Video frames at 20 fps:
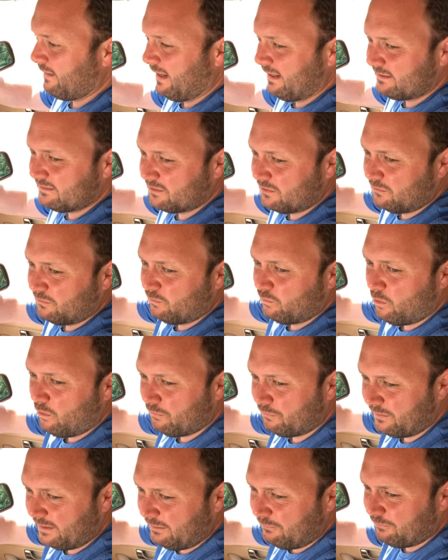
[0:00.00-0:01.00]
sort of
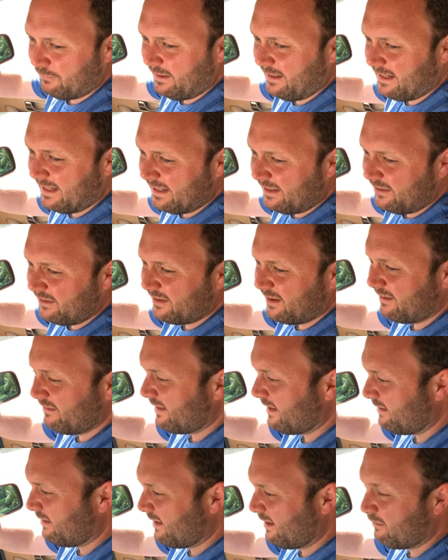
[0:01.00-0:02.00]
wafty feeling. You know,
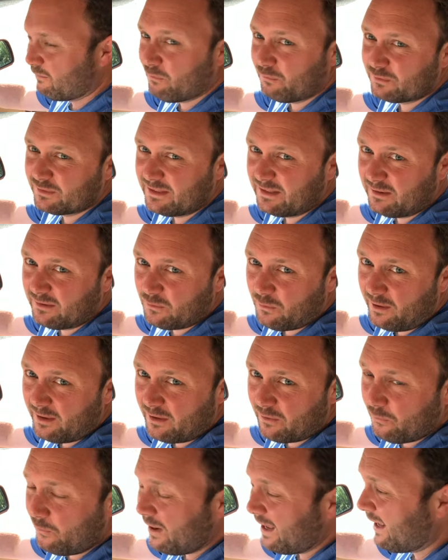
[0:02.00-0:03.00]
they're obviously quite
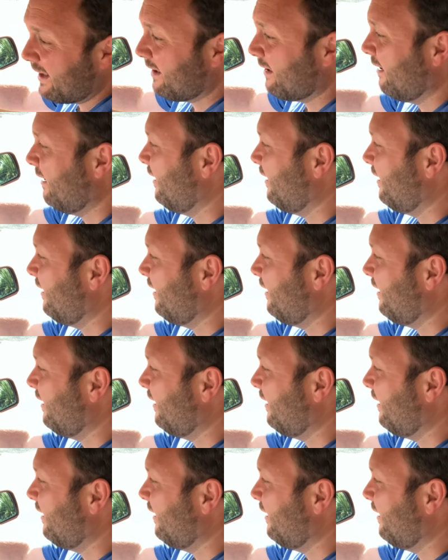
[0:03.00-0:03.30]
quick.